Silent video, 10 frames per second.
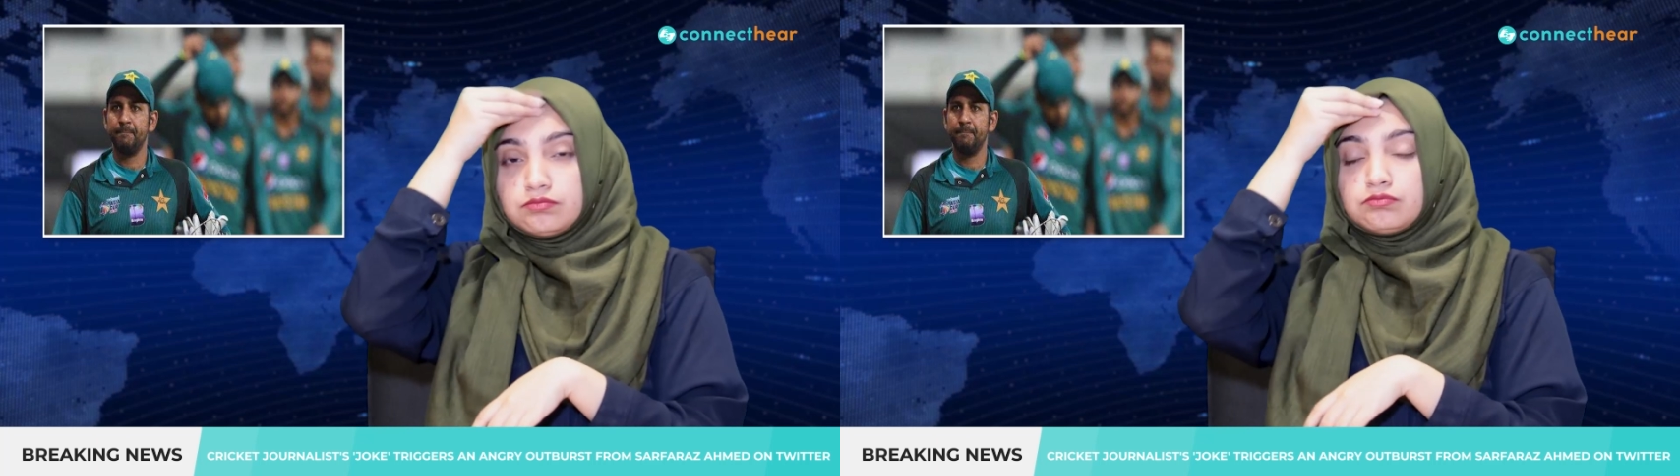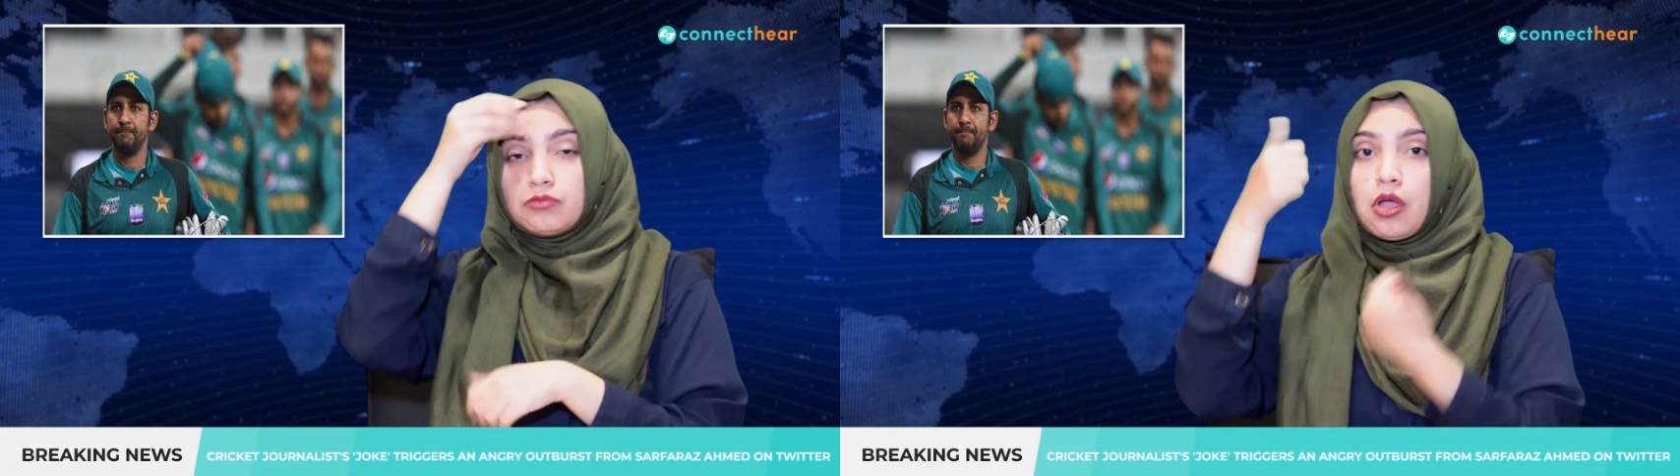
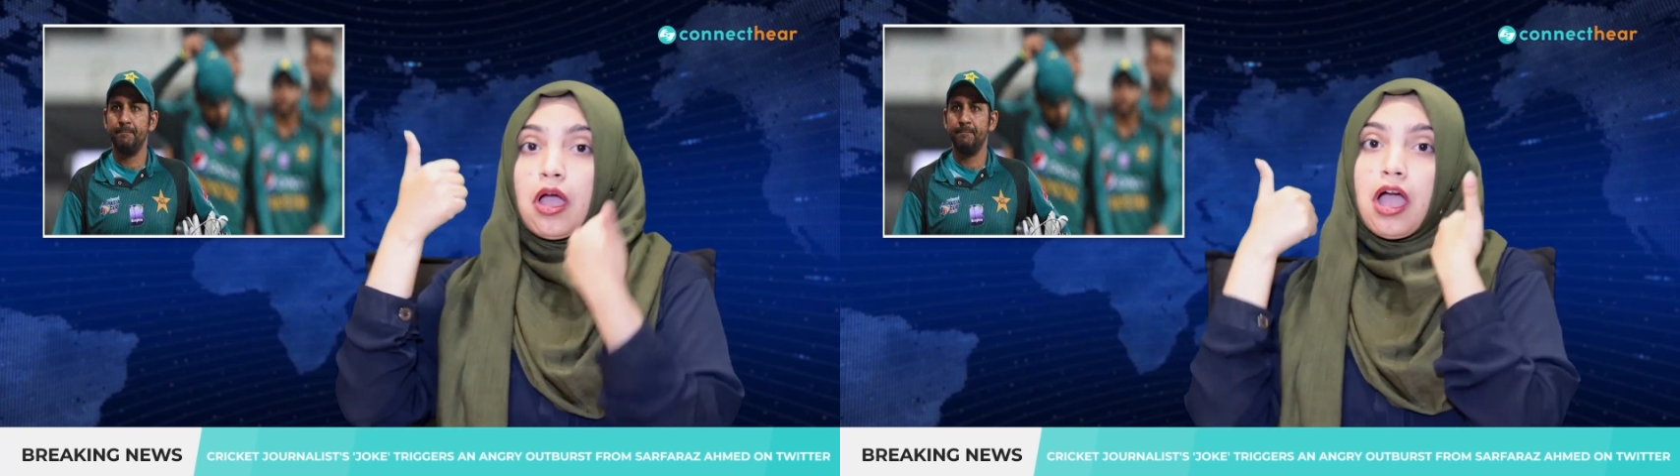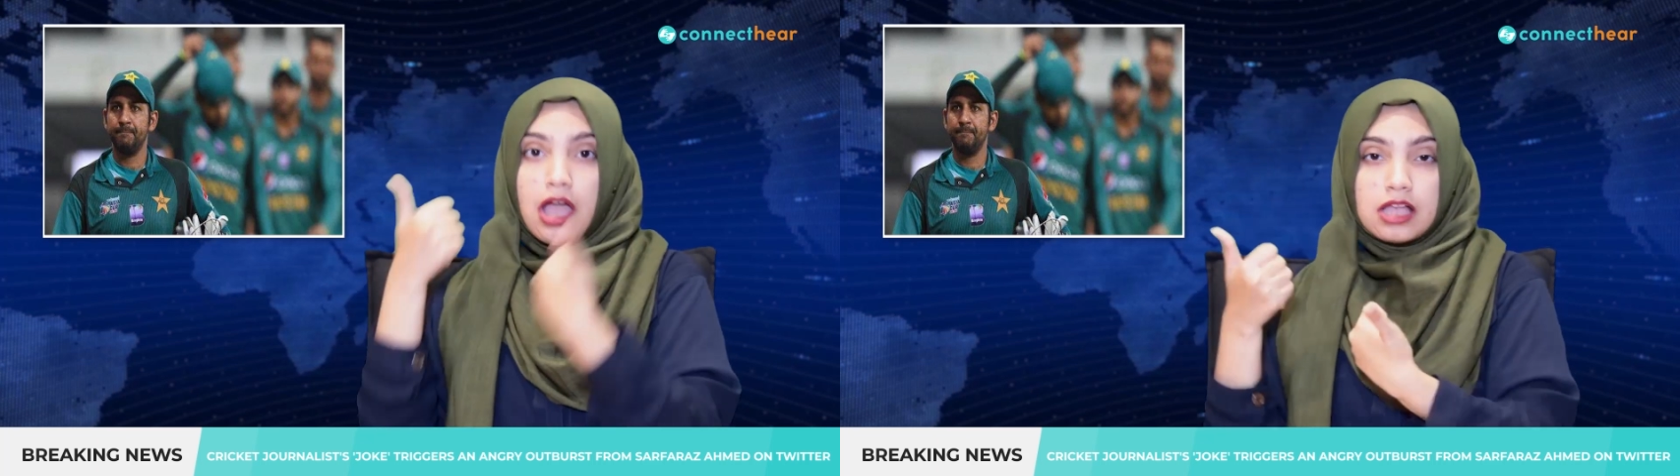cricket
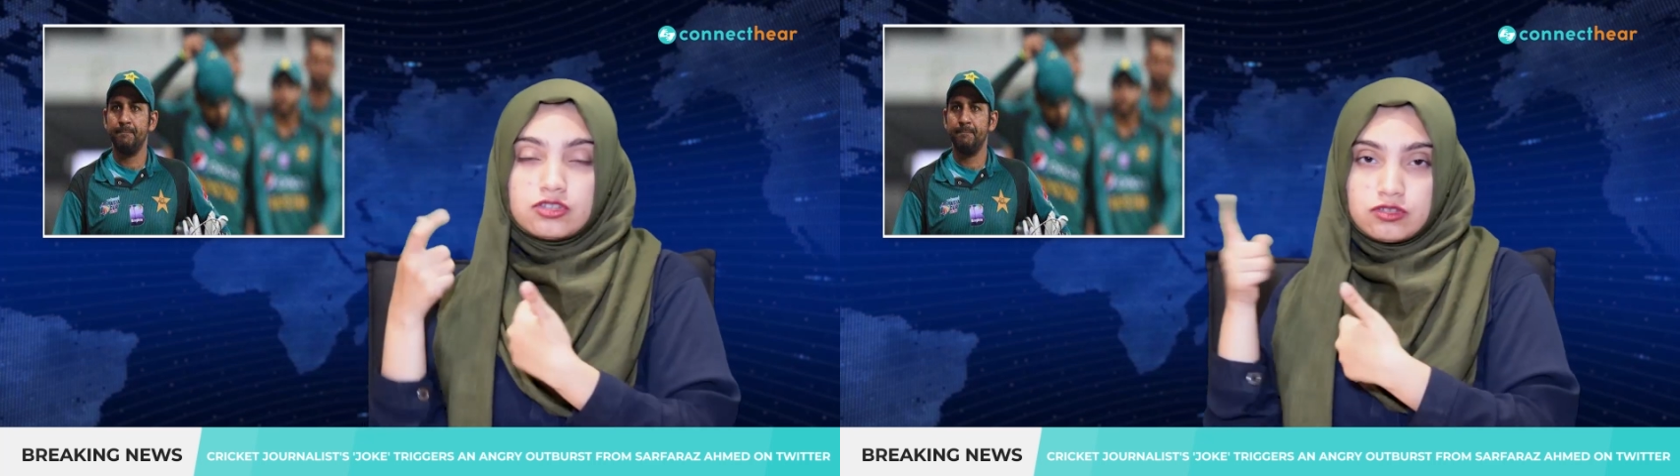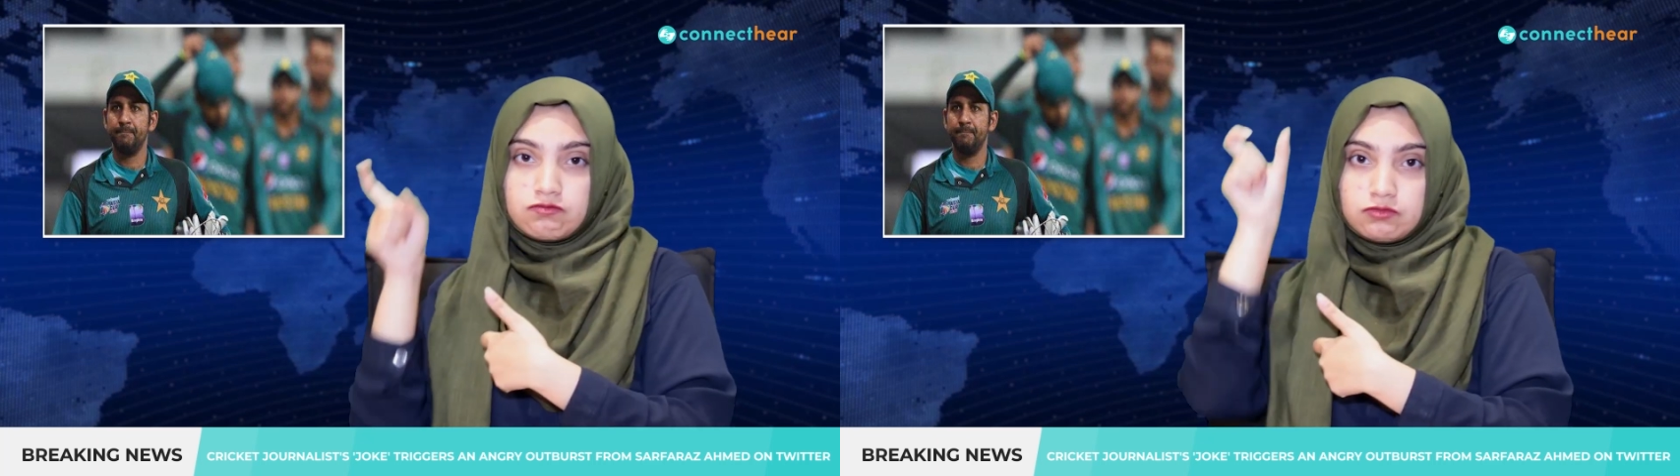
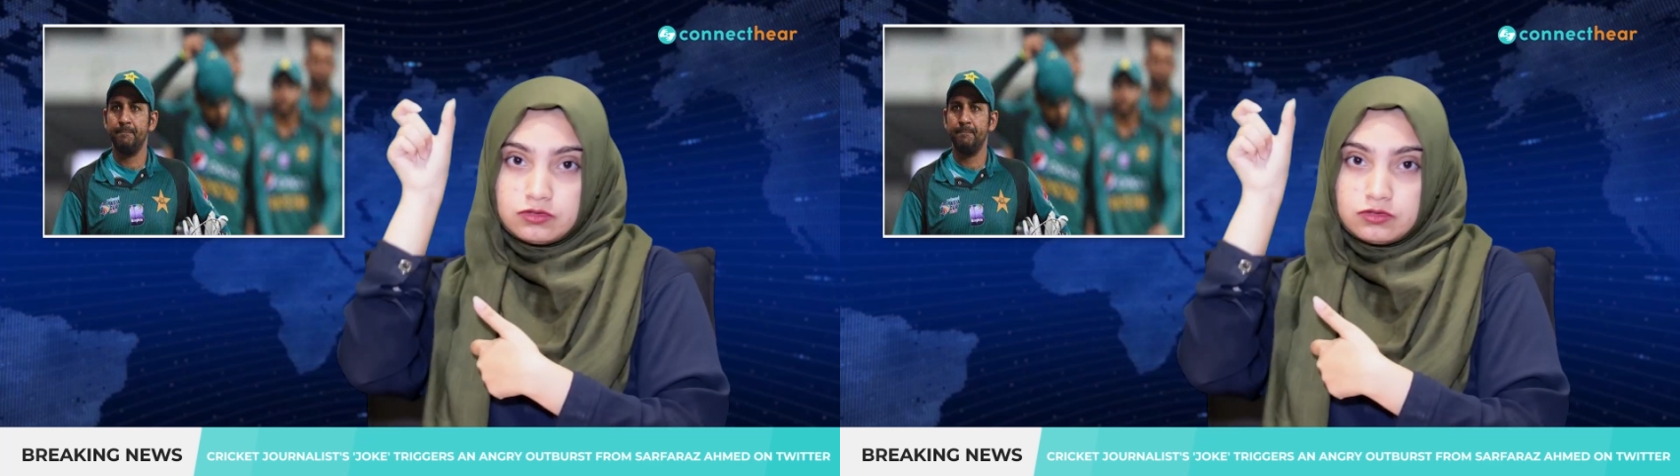journalist